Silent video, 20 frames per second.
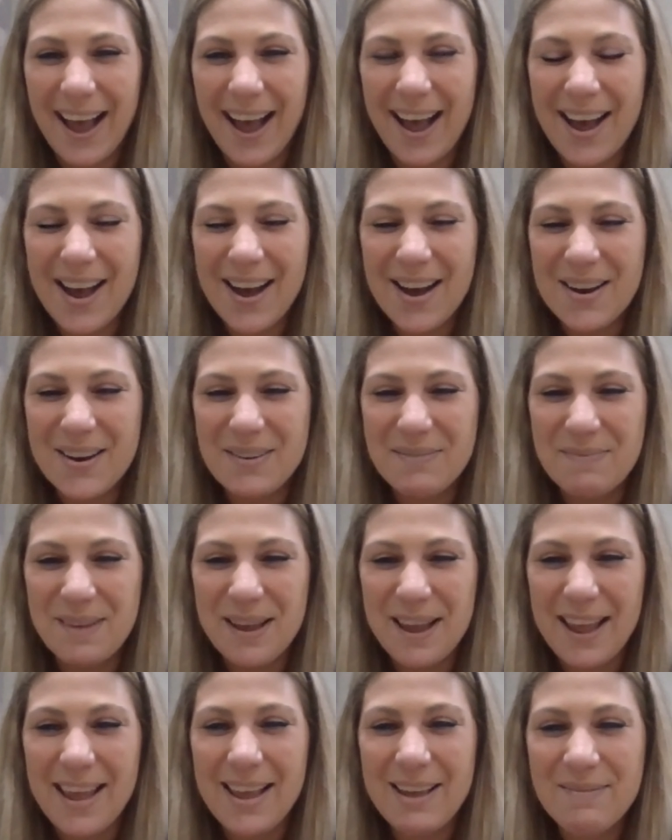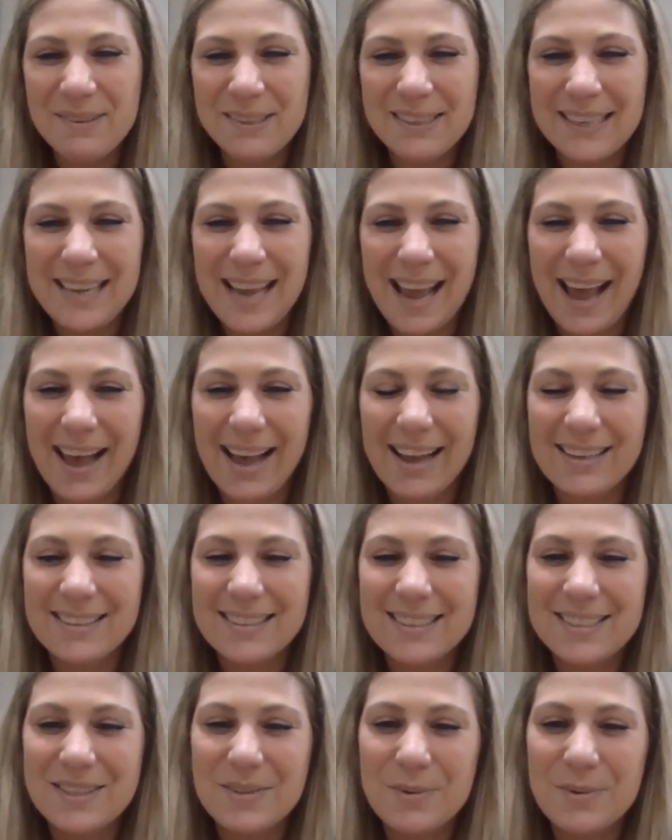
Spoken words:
Emily asks